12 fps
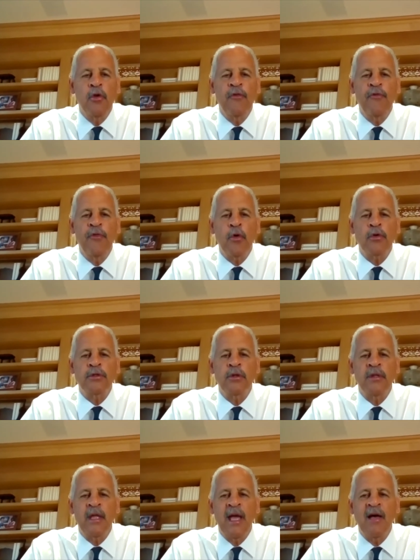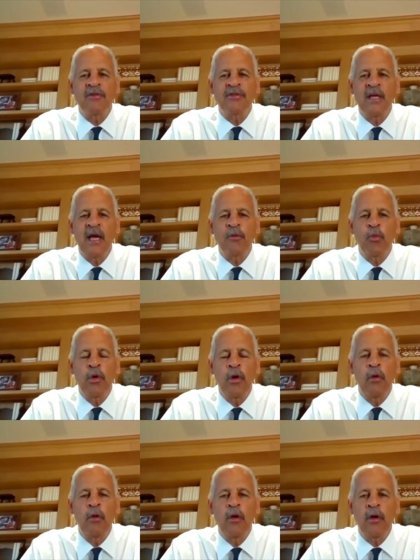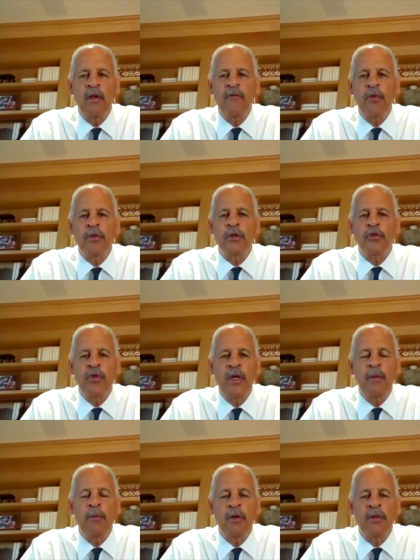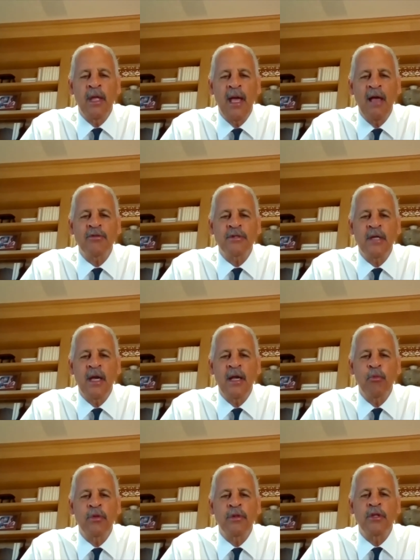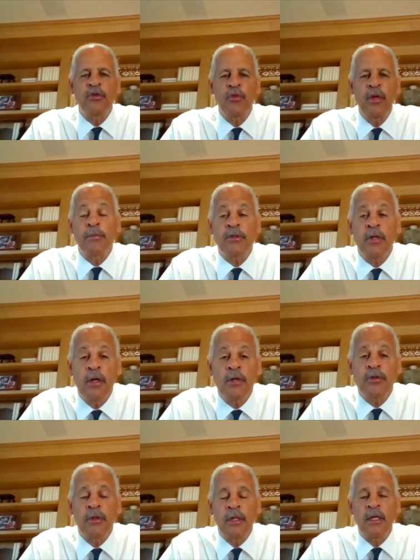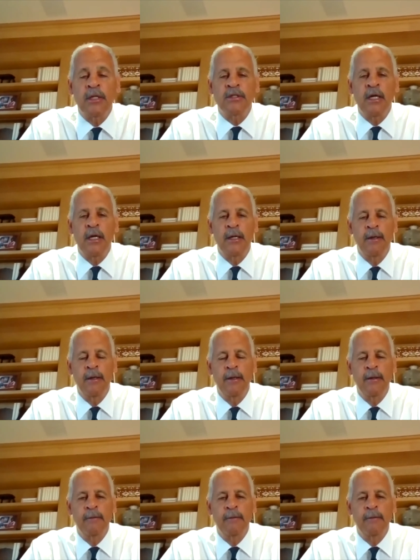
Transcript: you're focused on the outside world, looking for the dream on the outside when the dream starts on the inside.